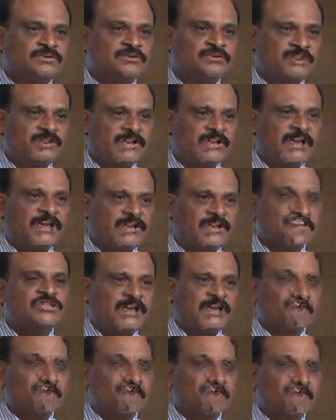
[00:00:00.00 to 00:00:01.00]
So that is
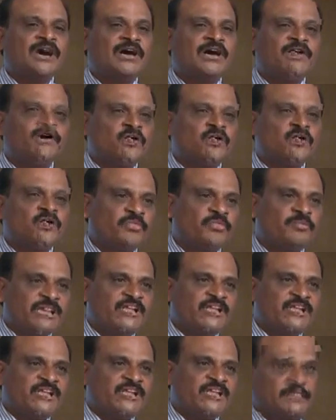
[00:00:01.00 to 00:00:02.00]
what our role
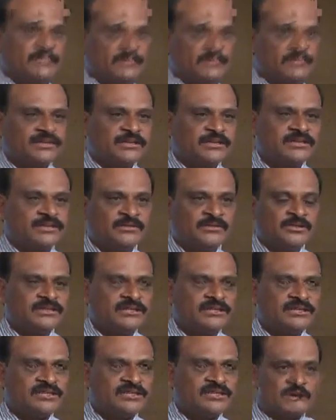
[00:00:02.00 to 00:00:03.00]
plays here.
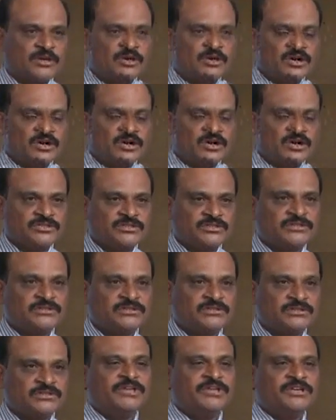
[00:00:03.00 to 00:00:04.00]
Suppose
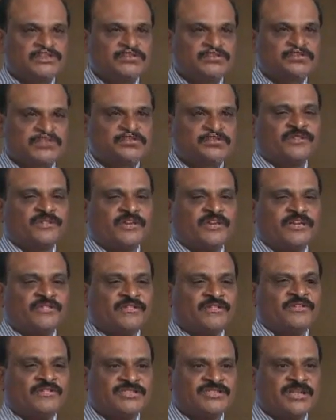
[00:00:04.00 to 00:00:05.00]
instead of 30
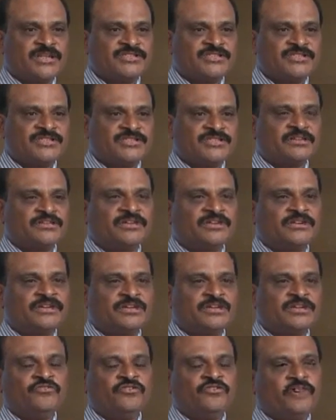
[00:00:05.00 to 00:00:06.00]
lakhs generation,
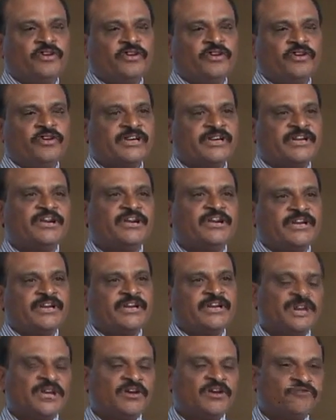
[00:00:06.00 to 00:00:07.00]
if you can generate
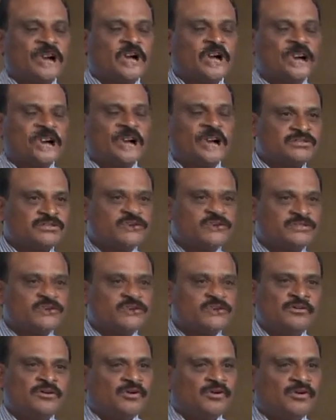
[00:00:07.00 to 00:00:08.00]
2.5 crores,
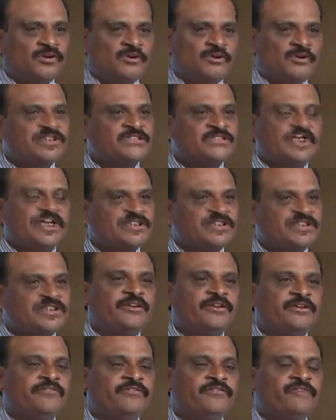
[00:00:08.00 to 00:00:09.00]
obviously
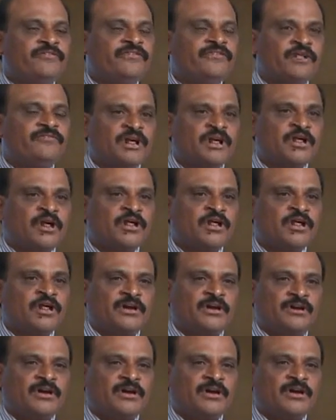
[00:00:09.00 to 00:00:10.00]
you will
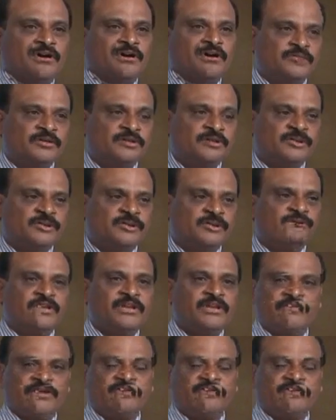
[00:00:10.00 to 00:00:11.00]

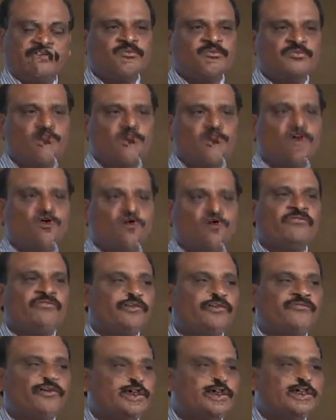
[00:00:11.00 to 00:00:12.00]
never object to give
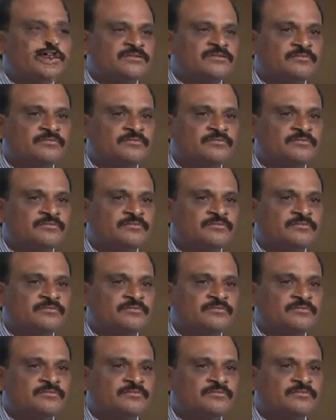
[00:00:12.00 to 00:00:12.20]
a fees.